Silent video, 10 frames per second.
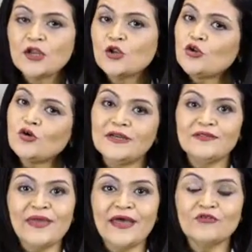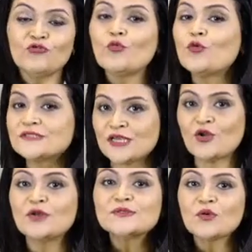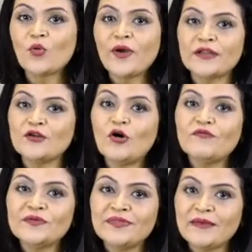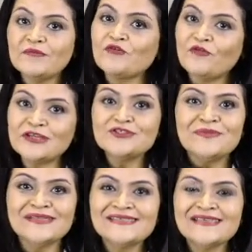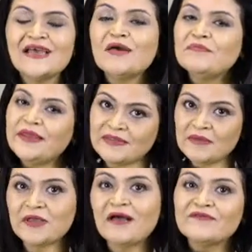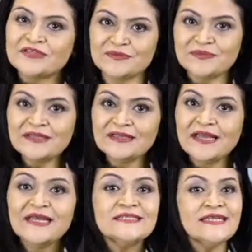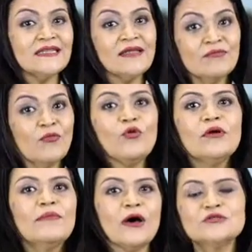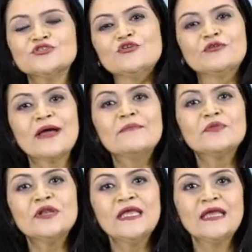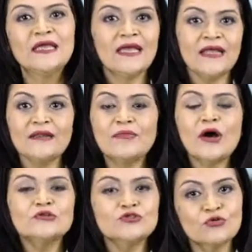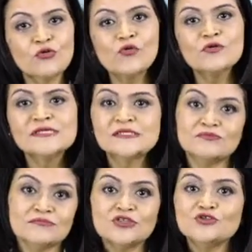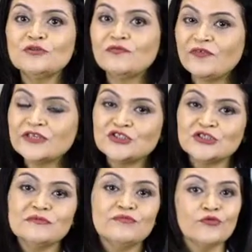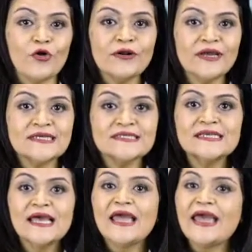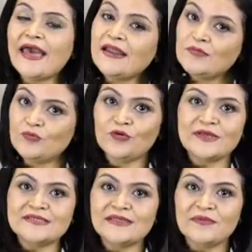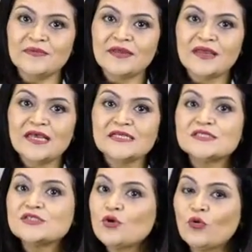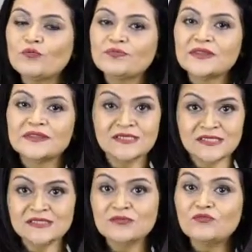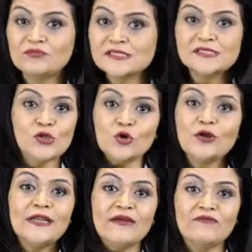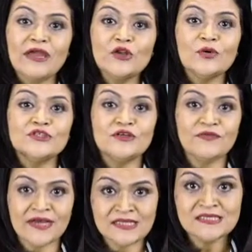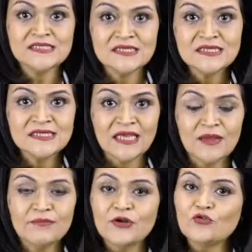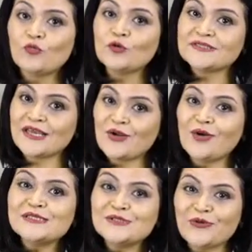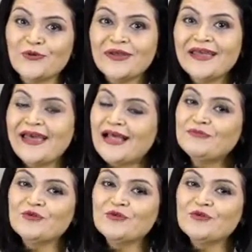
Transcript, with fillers: not only that robots can also go ahead and offer them refreshments make them comfortable tell them more about your company and about your goals mission vision products and impress them so this is the, this is not only a way to achieve a consistency but robots can also help